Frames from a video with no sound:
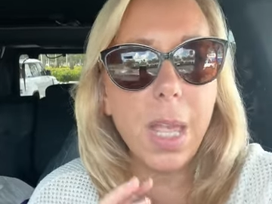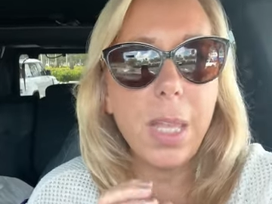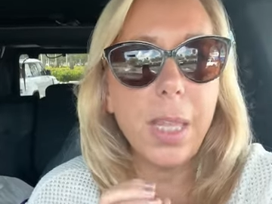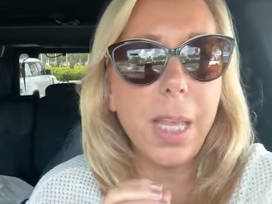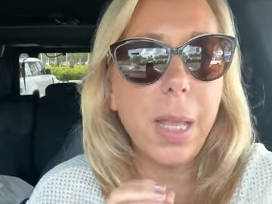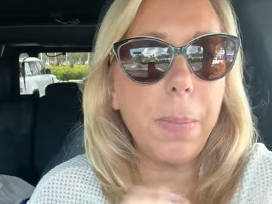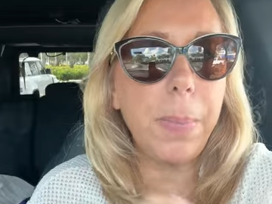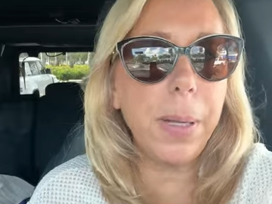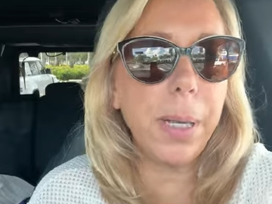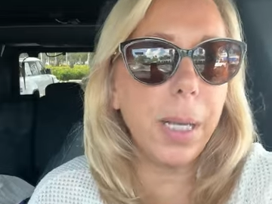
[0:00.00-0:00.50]

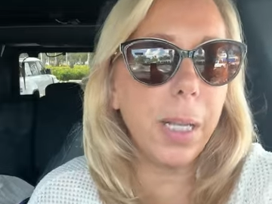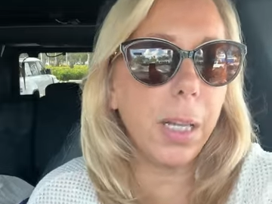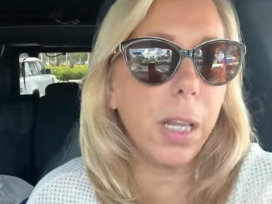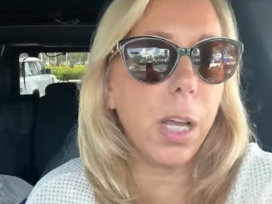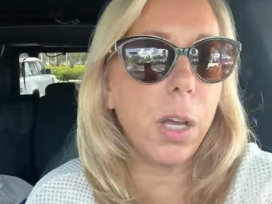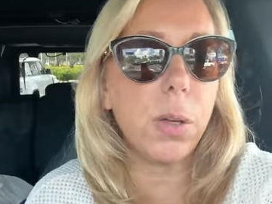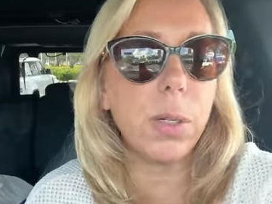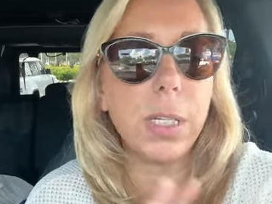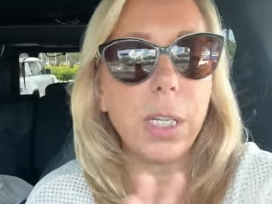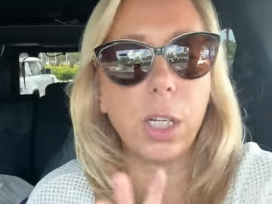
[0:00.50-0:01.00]
They had
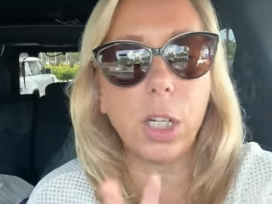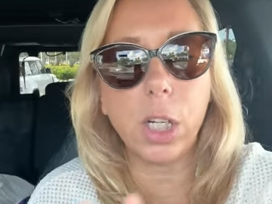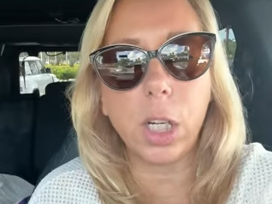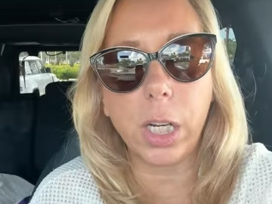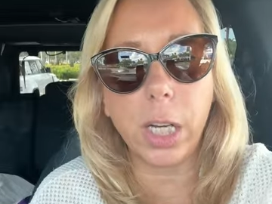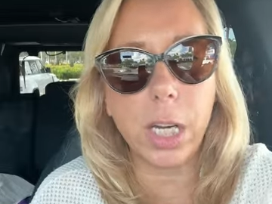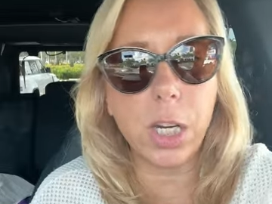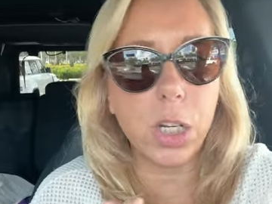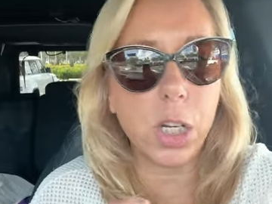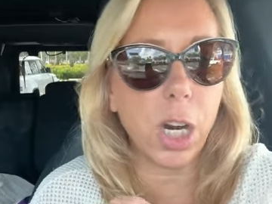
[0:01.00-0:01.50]
pillows and
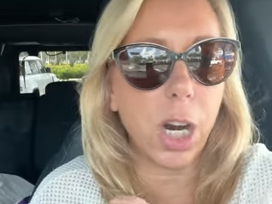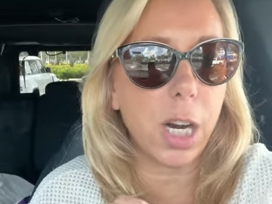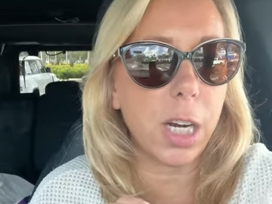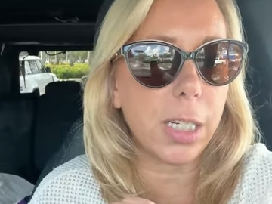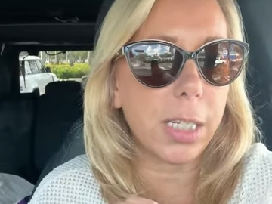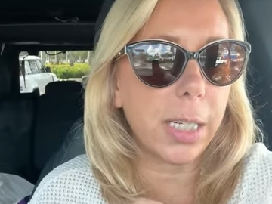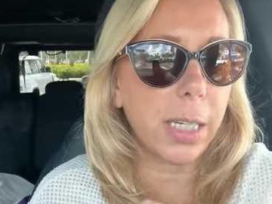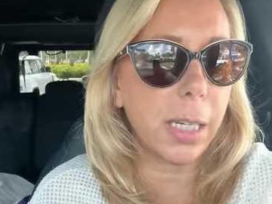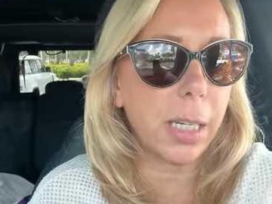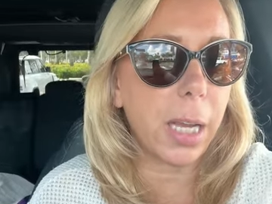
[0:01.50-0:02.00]
cookie
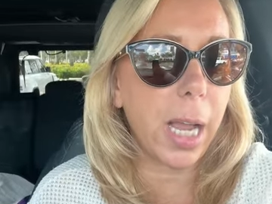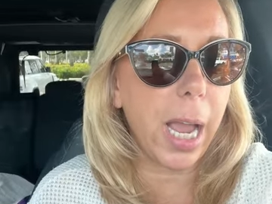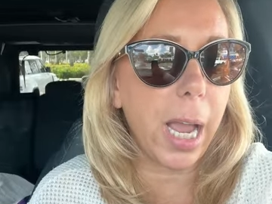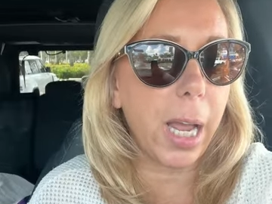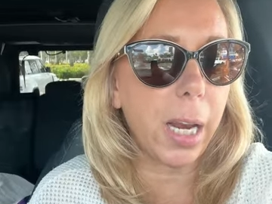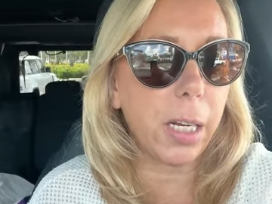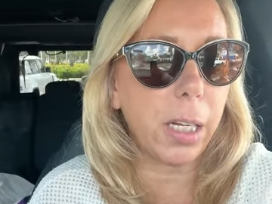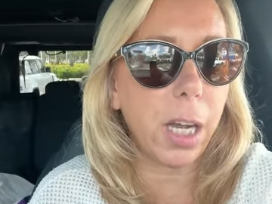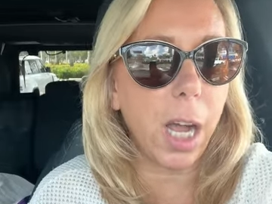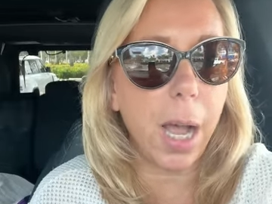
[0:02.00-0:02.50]
jars
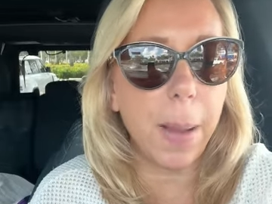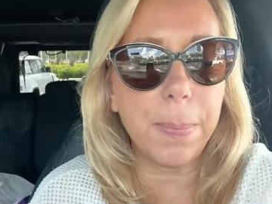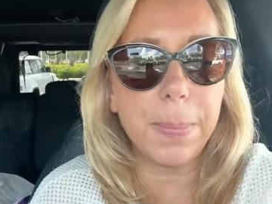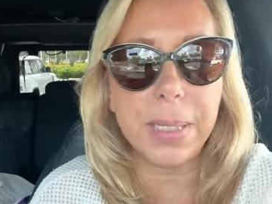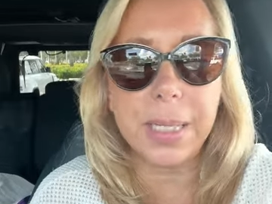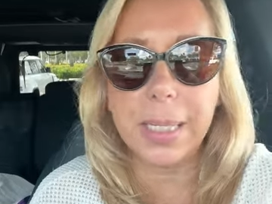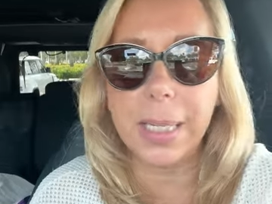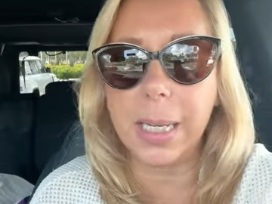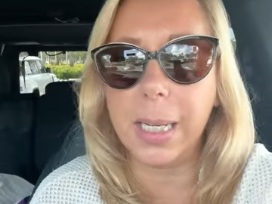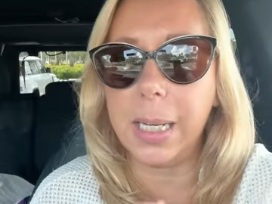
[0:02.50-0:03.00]
and
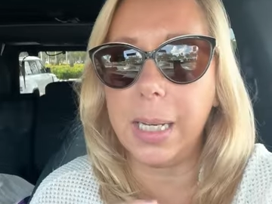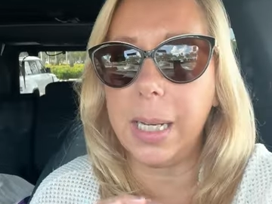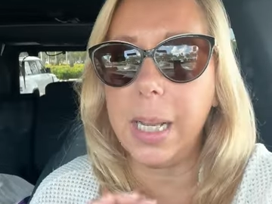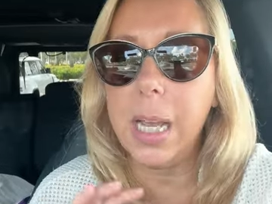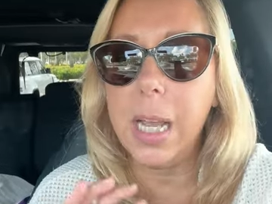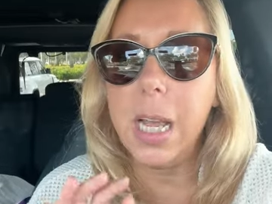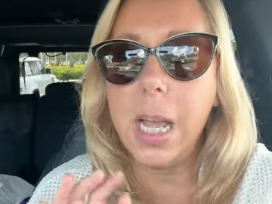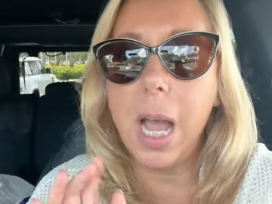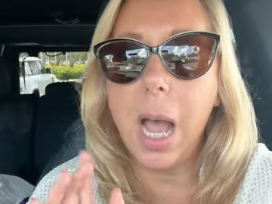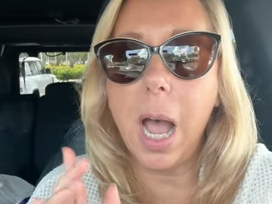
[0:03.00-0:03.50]
cups. And
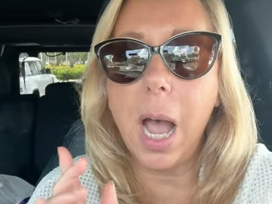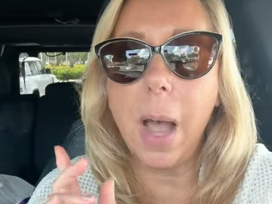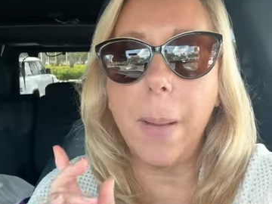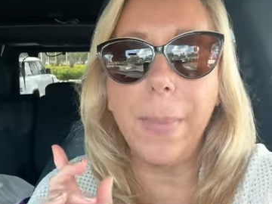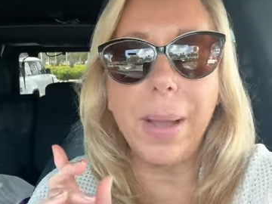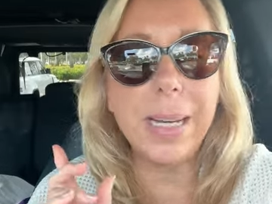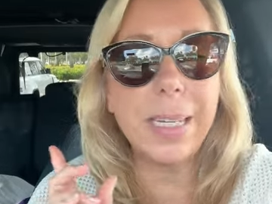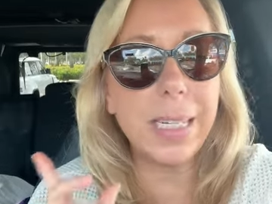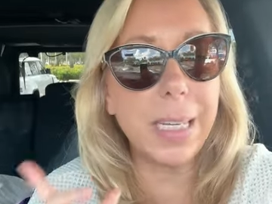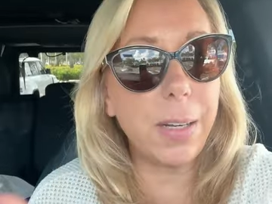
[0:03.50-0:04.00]

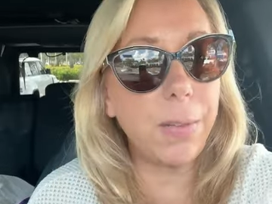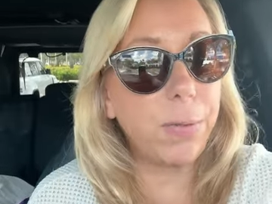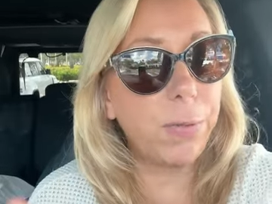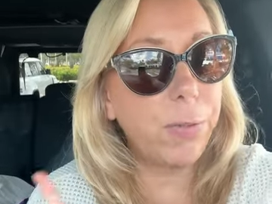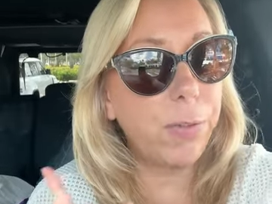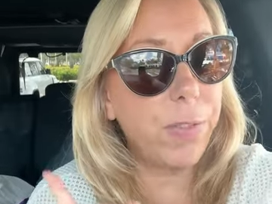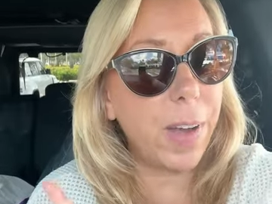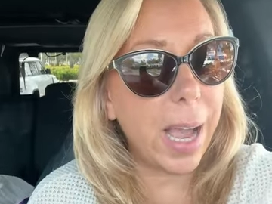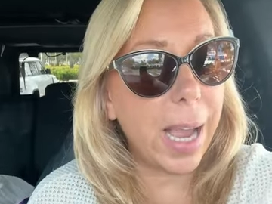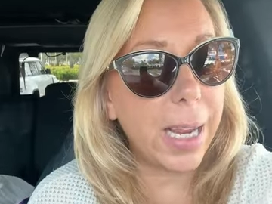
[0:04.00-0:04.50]
I did
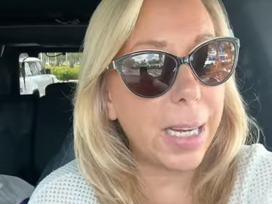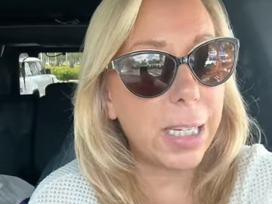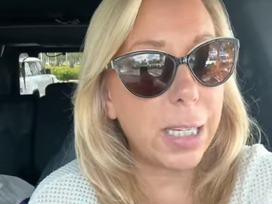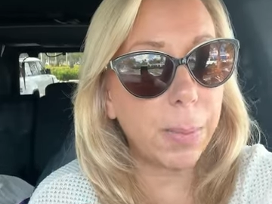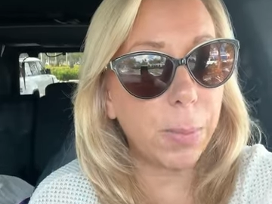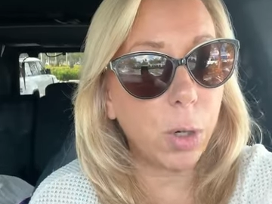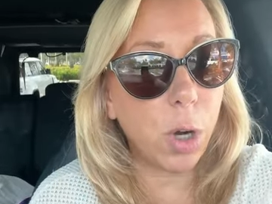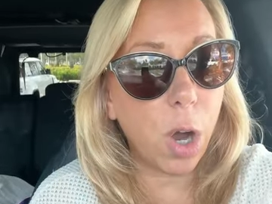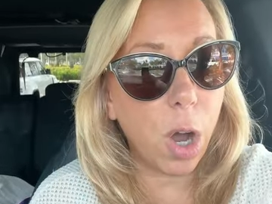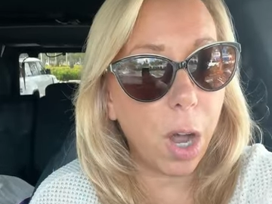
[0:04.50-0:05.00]
find
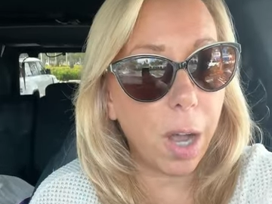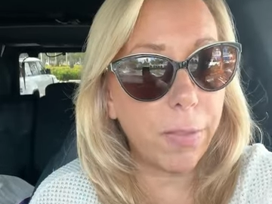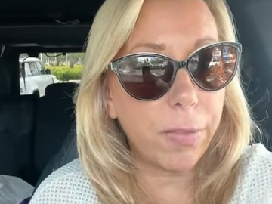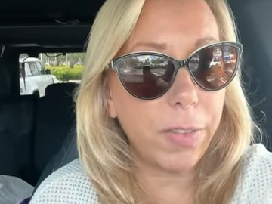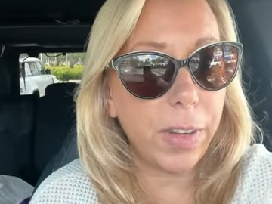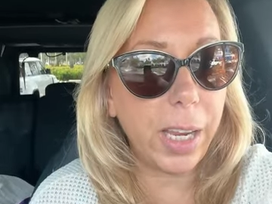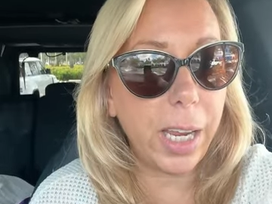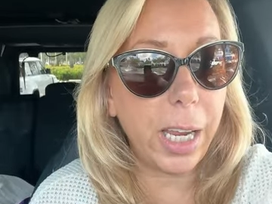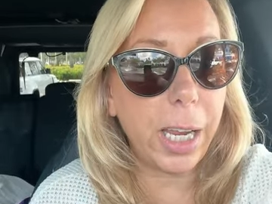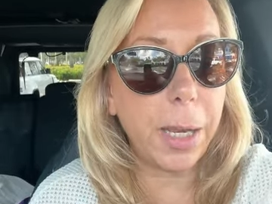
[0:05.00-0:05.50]
some
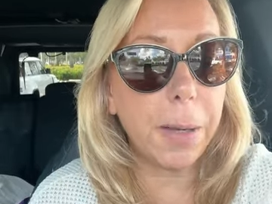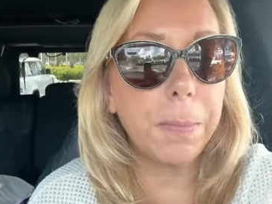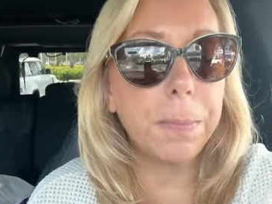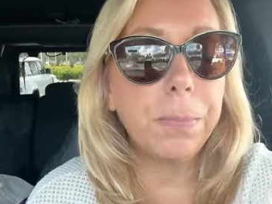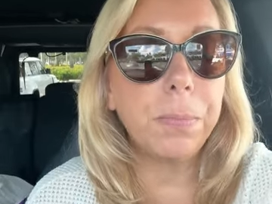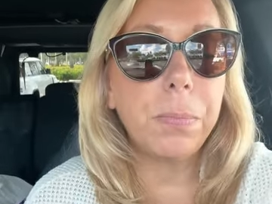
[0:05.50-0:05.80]
coffee.